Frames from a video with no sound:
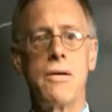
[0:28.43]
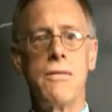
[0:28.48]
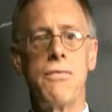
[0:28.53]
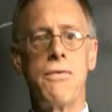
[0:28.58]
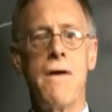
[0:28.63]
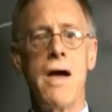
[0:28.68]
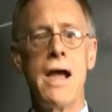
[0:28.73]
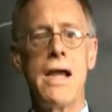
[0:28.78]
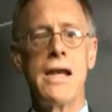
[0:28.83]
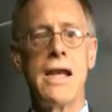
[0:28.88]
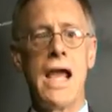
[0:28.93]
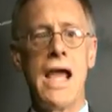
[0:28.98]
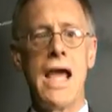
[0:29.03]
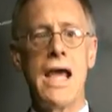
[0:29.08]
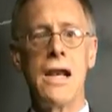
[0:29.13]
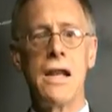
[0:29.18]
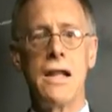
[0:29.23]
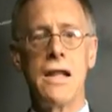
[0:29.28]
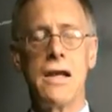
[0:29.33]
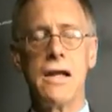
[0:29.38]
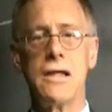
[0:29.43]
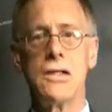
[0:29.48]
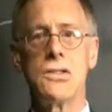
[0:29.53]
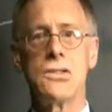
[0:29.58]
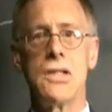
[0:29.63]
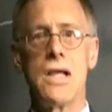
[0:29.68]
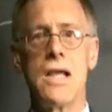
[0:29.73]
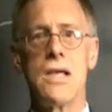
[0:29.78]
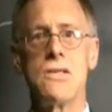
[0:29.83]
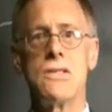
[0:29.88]
define
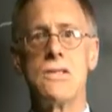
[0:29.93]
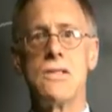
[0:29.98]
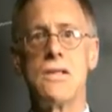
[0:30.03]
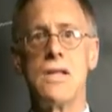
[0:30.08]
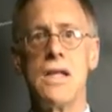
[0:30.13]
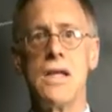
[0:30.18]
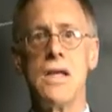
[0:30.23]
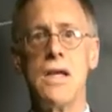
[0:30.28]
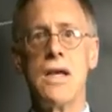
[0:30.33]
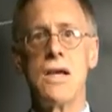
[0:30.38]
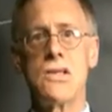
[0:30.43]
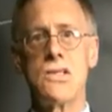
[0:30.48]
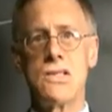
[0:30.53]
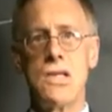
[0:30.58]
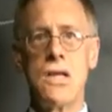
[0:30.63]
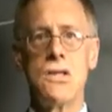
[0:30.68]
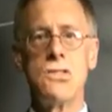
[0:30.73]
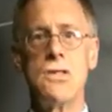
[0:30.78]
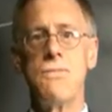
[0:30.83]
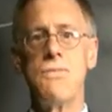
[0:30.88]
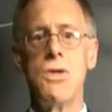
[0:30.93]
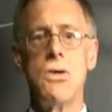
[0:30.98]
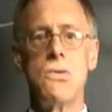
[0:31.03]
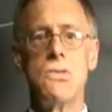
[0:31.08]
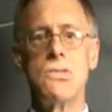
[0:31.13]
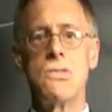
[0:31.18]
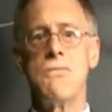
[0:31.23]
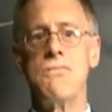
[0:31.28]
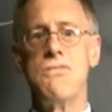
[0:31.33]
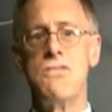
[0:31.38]
analytics as the extensive
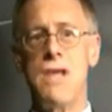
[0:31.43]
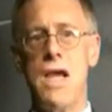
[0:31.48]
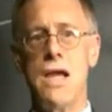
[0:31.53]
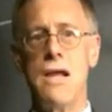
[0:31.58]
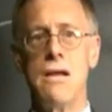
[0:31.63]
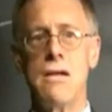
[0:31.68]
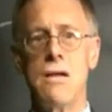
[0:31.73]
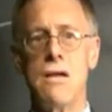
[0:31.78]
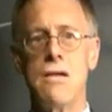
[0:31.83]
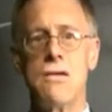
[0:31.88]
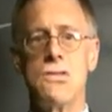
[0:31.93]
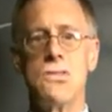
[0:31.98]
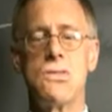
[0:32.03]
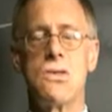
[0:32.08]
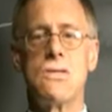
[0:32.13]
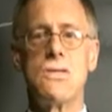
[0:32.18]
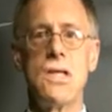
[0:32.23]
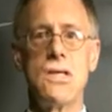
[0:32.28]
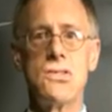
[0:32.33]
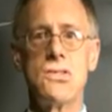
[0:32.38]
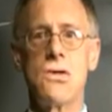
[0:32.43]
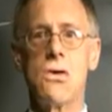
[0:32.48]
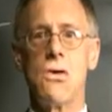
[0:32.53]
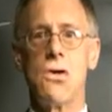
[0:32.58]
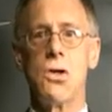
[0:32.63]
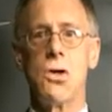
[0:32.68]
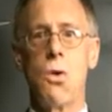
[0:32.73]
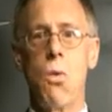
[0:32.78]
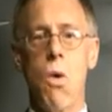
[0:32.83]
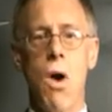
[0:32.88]
use of data,
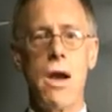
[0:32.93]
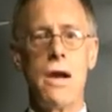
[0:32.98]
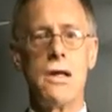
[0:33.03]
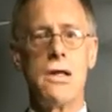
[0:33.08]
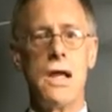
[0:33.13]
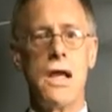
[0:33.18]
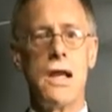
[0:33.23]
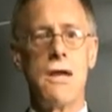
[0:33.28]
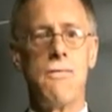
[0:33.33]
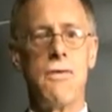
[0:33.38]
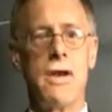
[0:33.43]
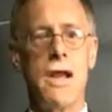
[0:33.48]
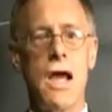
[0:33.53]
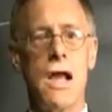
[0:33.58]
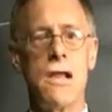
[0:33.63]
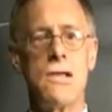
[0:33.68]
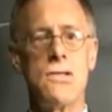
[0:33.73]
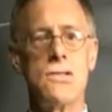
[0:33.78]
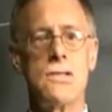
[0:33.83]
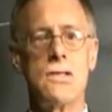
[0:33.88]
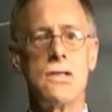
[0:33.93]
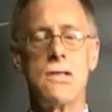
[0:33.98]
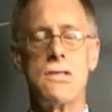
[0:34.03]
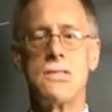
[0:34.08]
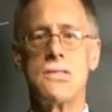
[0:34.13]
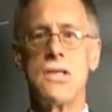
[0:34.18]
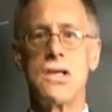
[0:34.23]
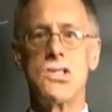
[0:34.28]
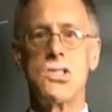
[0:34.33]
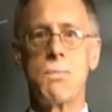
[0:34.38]
statistical and quantitative
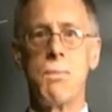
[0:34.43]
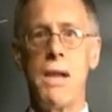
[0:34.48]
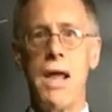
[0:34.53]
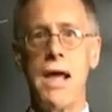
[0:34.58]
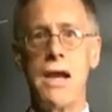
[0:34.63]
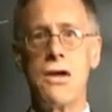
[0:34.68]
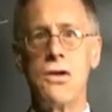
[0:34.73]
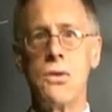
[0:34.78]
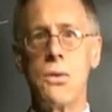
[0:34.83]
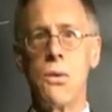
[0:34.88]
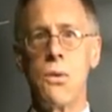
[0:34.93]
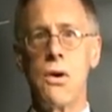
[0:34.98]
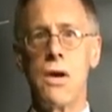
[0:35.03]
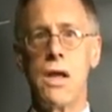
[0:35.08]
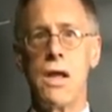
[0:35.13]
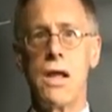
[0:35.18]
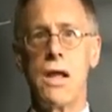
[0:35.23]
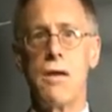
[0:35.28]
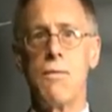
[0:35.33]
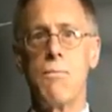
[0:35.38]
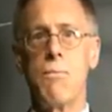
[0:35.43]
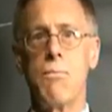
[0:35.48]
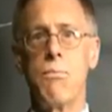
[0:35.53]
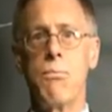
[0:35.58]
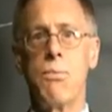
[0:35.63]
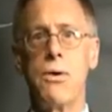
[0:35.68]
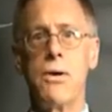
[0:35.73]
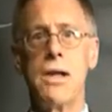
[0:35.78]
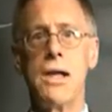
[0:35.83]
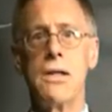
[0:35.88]
analysis, explanatory and
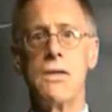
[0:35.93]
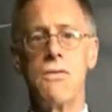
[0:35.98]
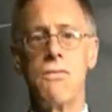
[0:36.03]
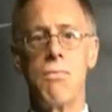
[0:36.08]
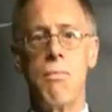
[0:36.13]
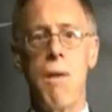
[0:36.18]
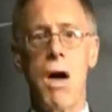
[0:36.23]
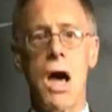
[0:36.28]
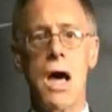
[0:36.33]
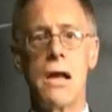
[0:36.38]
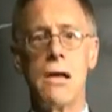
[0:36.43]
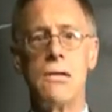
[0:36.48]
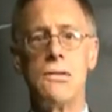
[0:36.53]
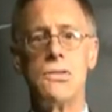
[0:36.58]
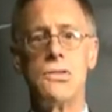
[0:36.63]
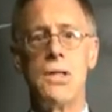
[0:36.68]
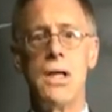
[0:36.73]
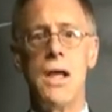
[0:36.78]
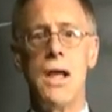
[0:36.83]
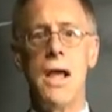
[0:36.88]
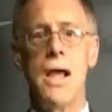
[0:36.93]
predictive models,